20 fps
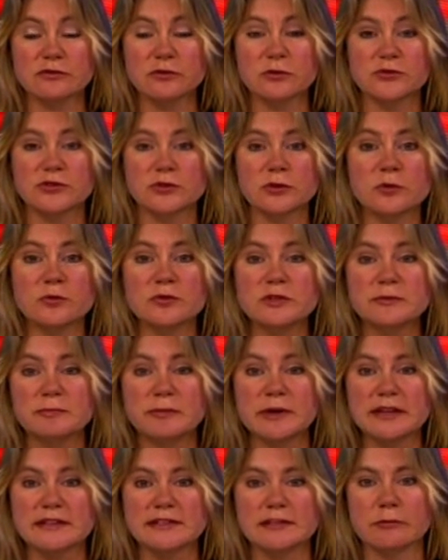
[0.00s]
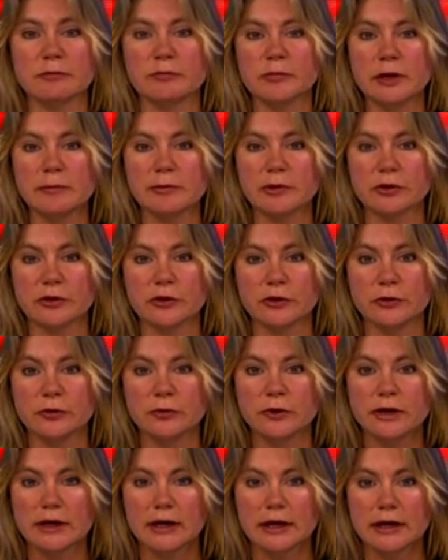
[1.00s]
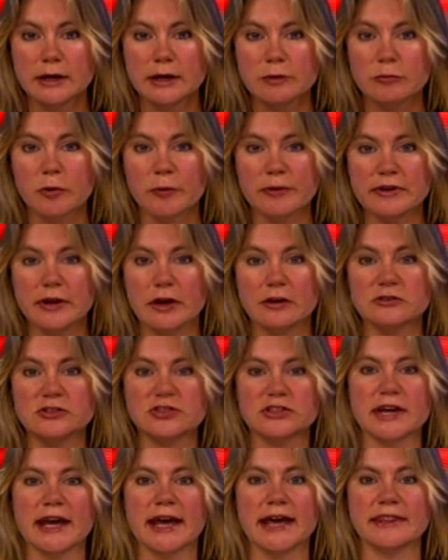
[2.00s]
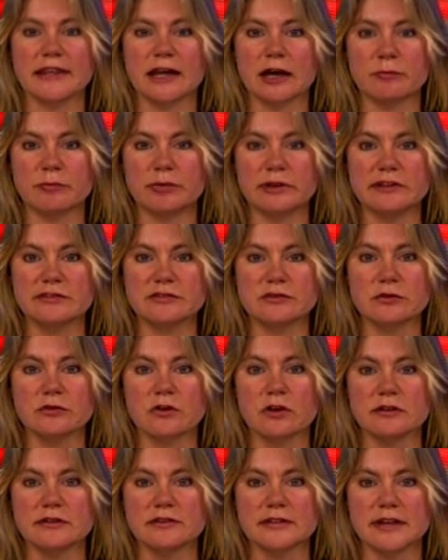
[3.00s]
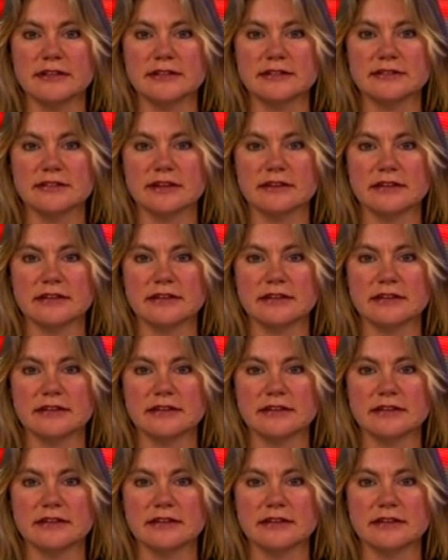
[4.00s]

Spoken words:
Of course, there'll always be some people who probably don't share that political consensus.